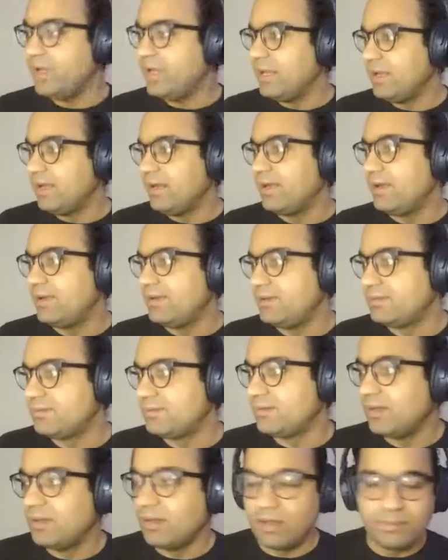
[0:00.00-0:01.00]
data
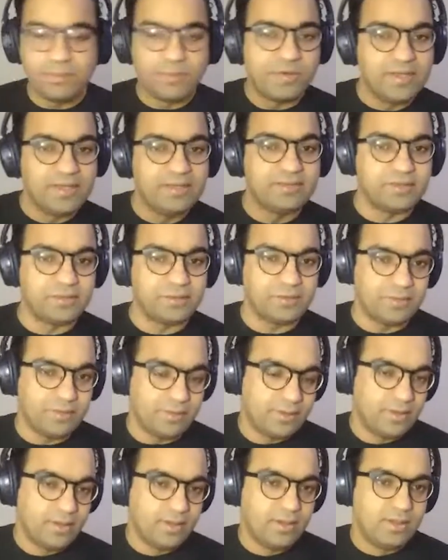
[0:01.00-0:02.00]
is a lot more easier.
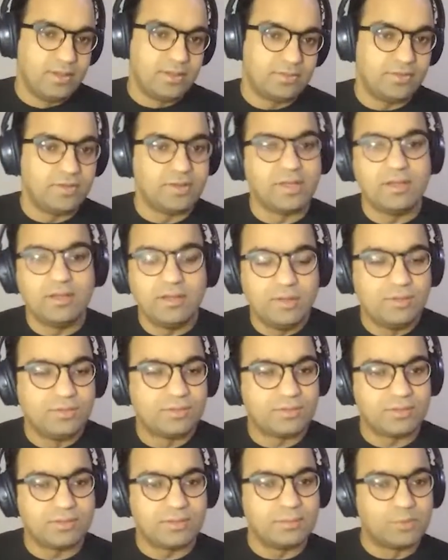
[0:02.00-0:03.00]
So you can use
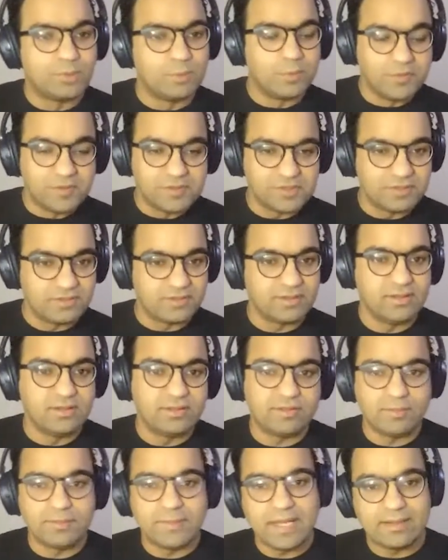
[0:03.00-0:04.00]
some supervision
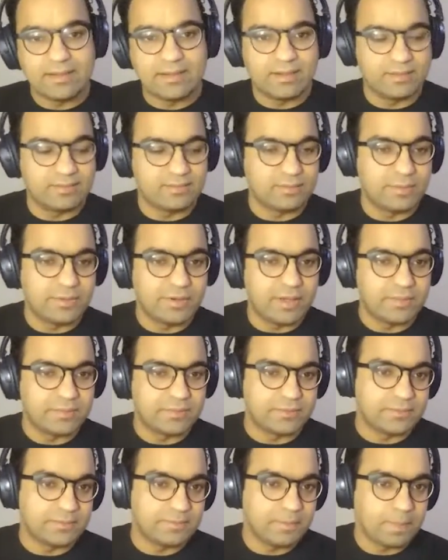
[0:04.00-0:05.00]
signals from that task,
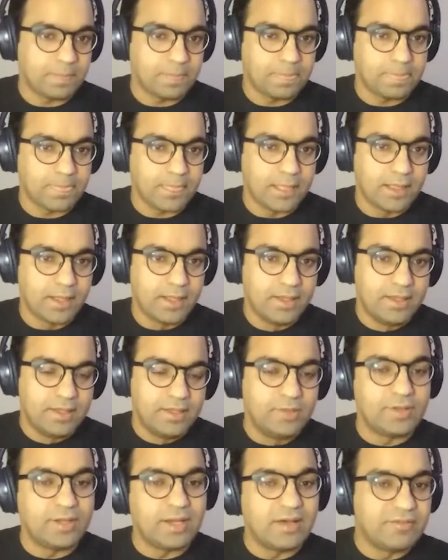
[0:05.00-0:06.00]
perhaps.
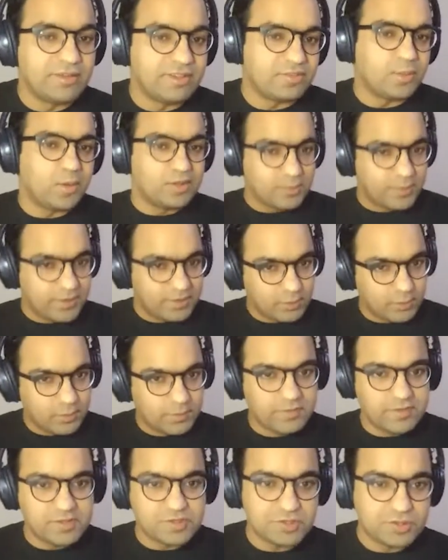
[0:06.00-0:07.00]
You can have response-based
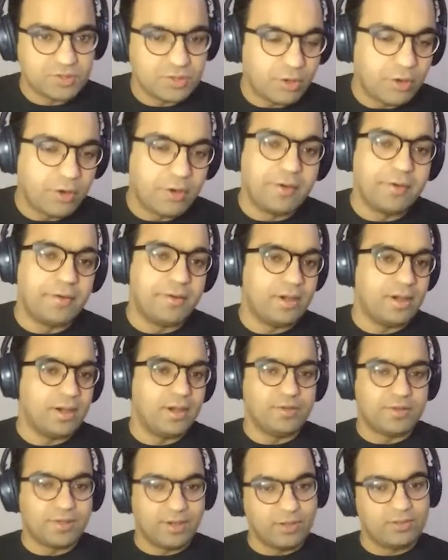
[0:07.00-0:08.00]
supervision, or
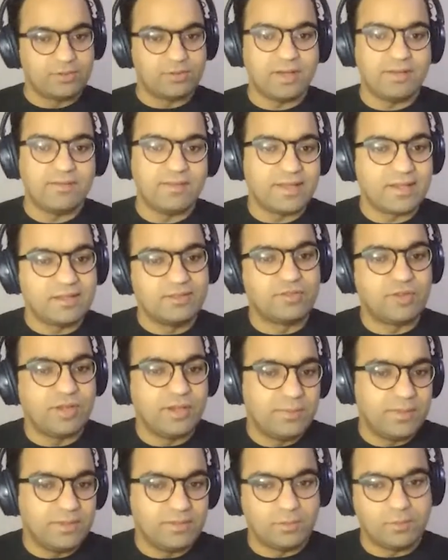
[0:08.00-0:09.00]
you can also have like
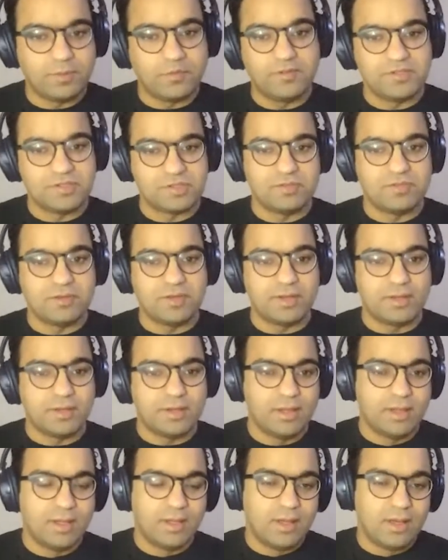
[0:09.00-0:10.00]
constraint-based supervision,
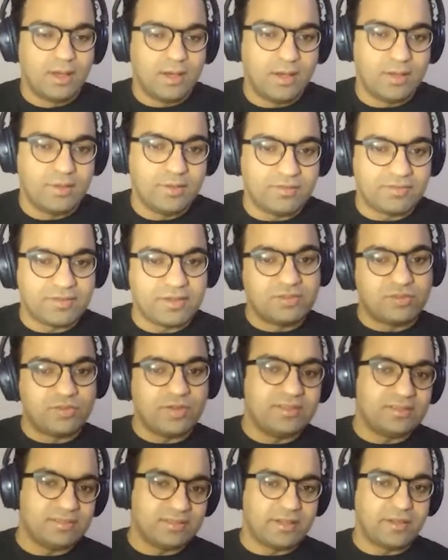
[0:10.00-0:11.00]
wherein you have
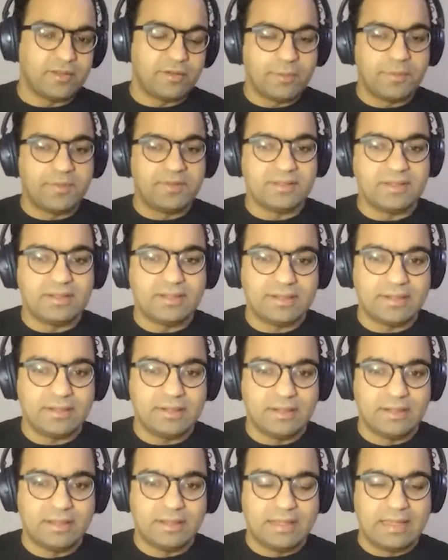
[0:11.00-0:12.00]
constraints that are
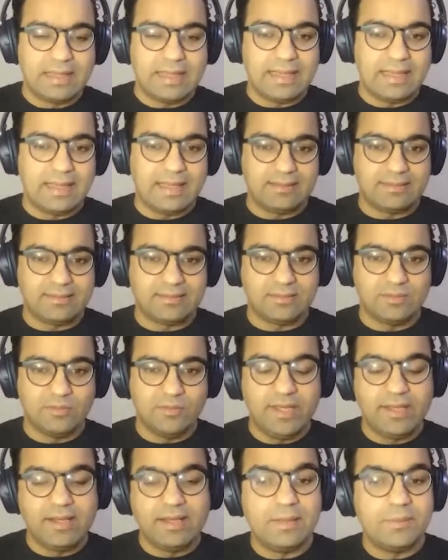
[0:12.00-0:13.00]
represented as
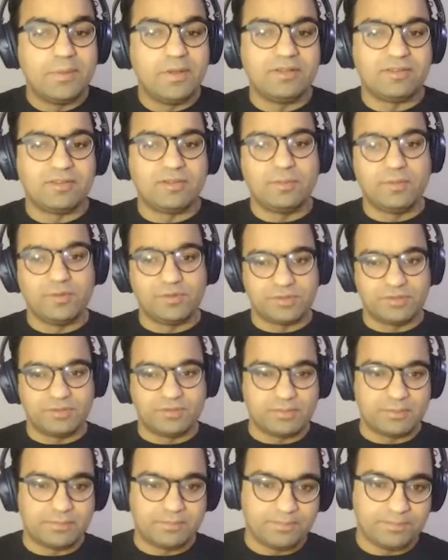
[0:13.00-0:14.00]
weak label
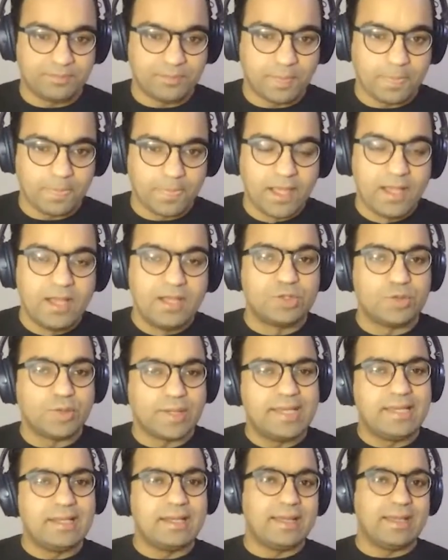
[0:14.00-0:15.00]
distributions. So
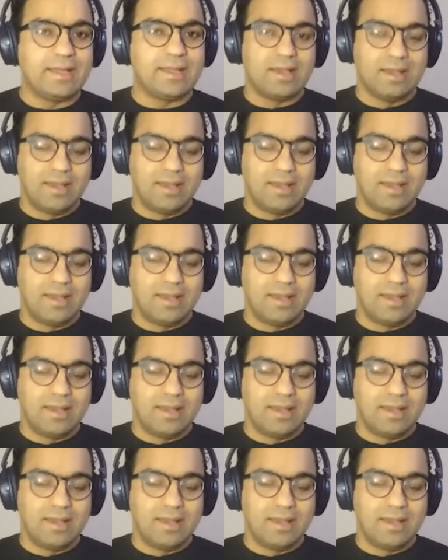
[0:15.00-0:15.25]
again, like